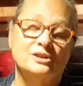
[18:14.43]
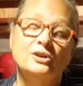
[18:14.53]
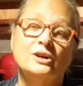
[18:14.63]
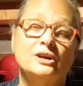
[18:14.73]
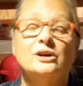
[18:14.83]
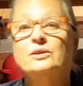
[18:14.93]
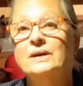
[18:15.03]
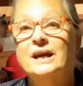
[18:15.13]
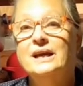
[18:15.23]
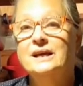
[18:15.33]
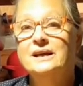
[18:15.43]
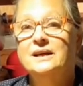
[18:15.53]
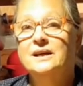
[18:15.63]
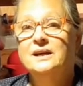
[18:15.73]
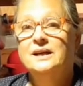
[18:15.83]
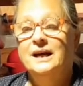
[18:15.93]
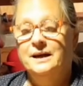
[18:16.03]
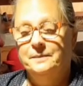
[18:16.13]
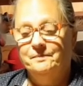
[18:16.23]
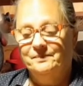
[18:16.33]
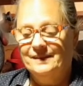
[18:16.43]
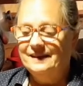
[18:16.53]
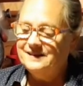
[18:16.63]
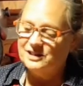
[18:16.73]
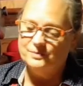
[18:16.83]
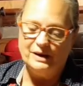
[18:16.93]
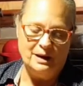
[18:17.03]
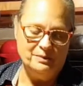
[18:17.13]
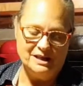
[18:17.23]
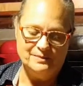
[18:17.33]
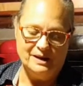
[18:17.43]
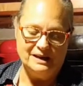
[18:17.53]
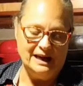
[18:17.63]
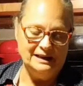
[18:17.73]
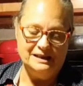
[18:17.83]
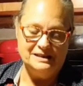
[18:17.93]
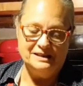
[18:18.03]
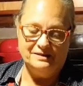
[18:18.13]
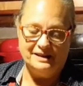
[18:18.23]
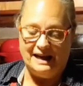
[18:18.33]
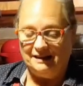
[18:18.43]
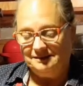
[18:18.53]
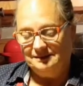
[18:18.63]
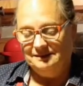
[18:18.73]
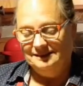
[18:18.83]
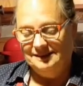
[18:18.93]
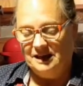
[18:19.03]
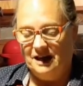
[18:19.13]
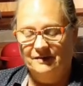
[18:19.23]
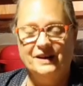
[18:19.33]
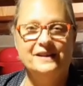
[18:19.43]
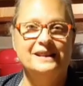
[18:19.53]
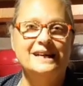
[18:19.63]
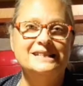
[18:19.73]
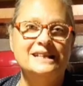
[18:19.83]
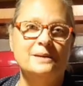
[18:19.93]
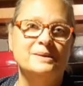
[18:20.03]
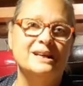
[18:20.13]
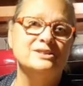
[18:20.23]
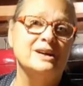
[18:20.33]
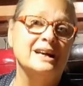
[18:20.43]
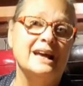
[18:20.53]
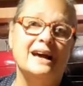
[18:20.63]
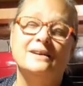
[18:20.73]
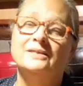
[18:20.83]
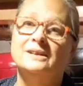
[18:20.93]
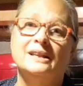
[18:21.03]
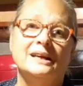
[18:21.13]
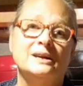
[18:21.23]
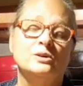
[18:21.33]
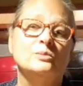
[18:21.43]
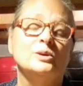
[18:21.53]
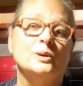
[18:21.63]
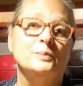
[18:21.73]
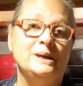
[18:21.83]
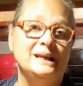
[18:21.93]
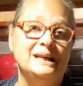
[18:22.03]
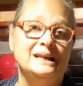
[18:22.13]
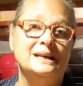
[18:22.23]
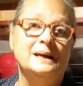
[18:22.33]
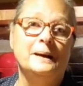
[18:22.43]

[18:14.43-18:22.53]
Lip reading: cook a grain. This is brown basmati. I consider that kind of on the light side, but I try to have a legume or a bean,